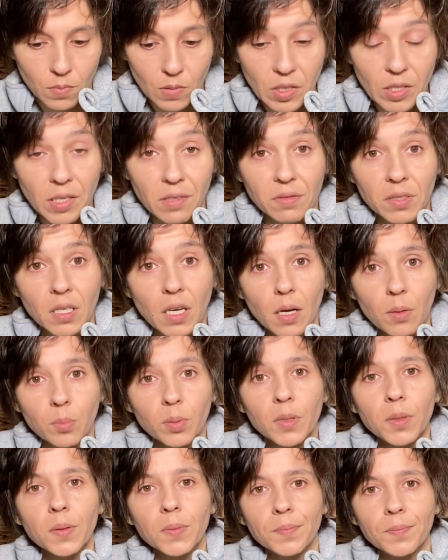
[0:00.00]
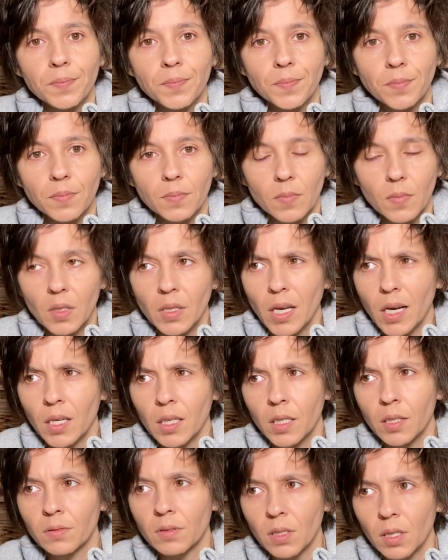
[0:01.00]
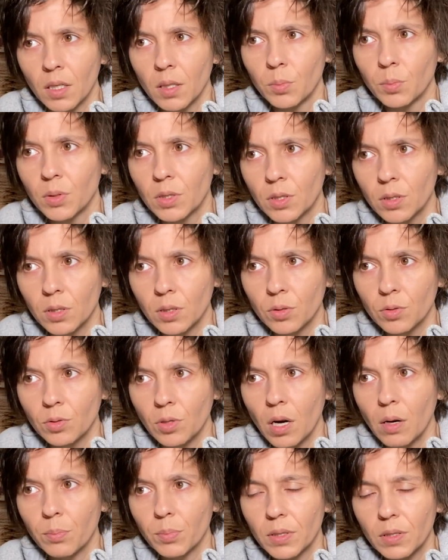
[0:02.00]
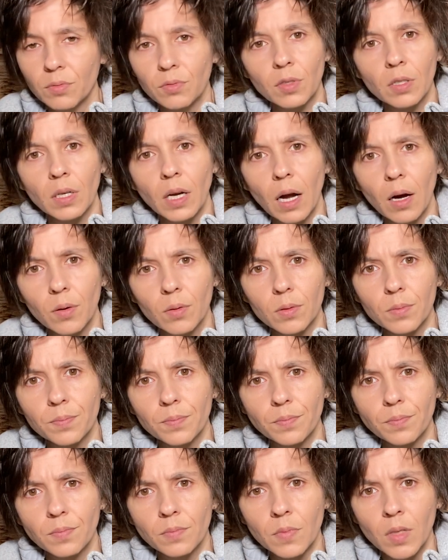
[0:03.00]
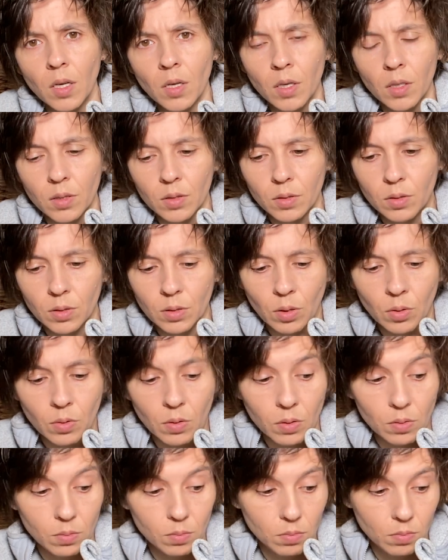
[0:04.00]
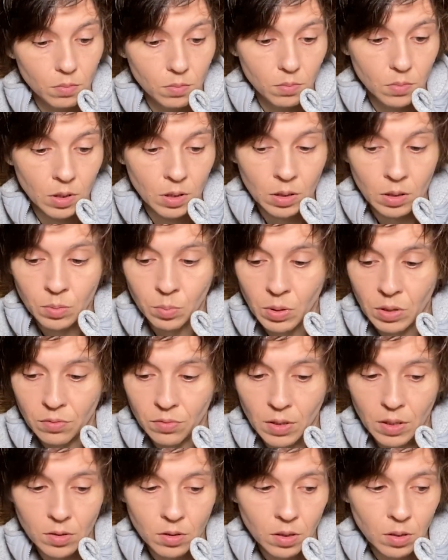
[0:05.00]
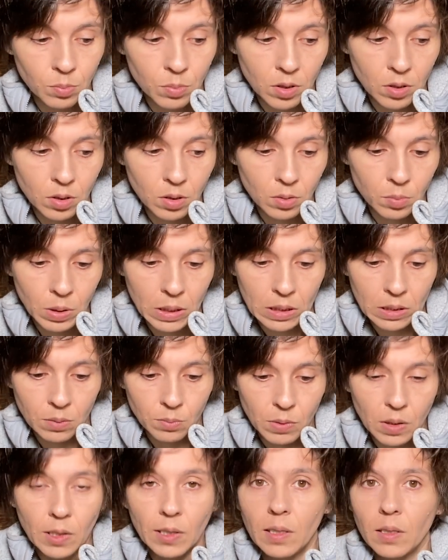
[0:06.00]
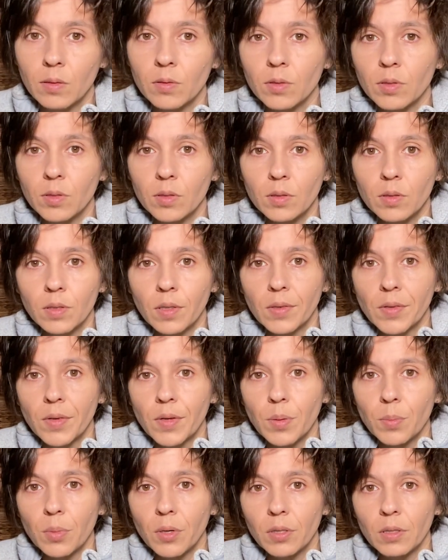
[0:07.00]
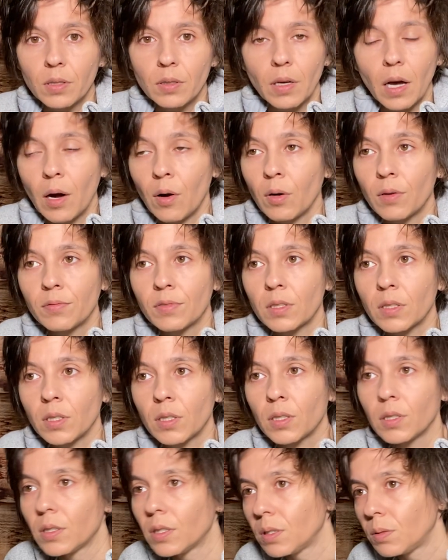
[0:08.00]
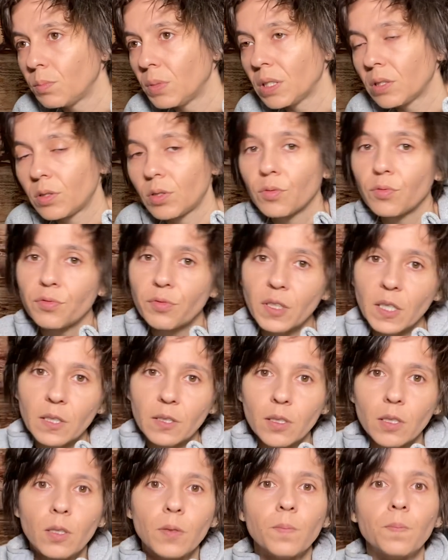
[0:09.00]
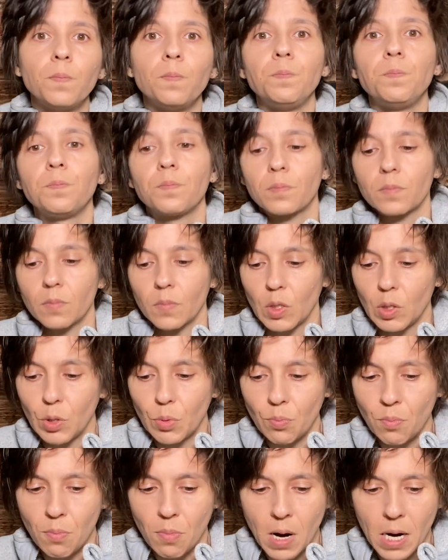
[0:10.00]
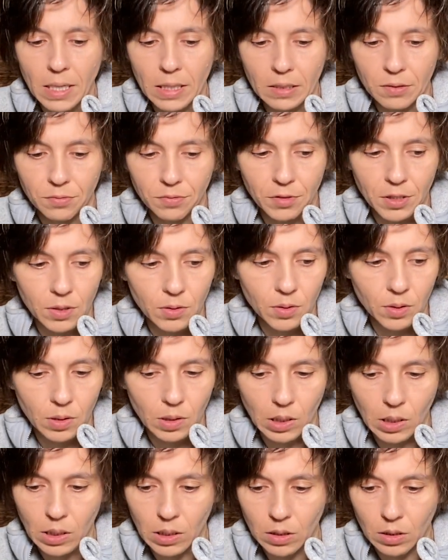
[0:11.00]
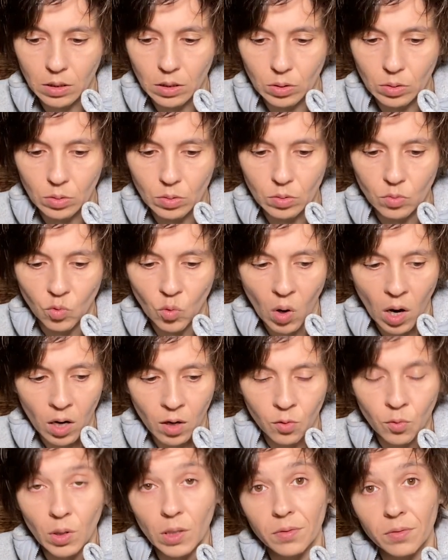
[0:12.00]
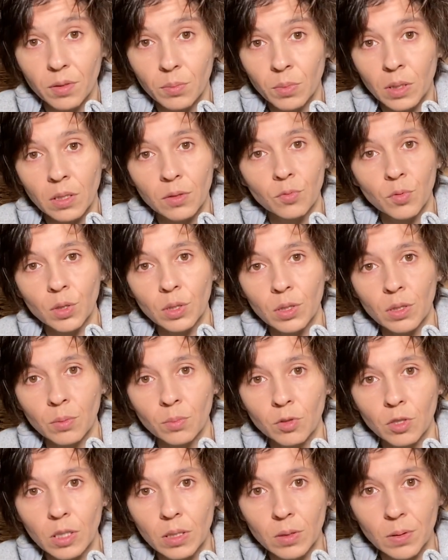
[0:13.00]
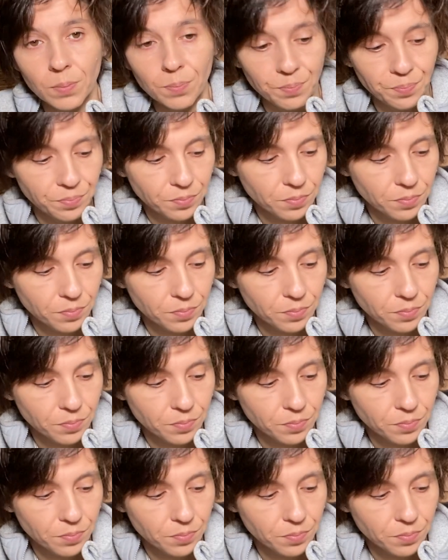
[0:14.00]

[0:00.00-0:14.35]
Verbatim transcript: give it up. Not give it up, but just drop it for now. So this could be a friendship, this could be something else. But however good it makes you feel, you might feel the need to walk away from it for some reason.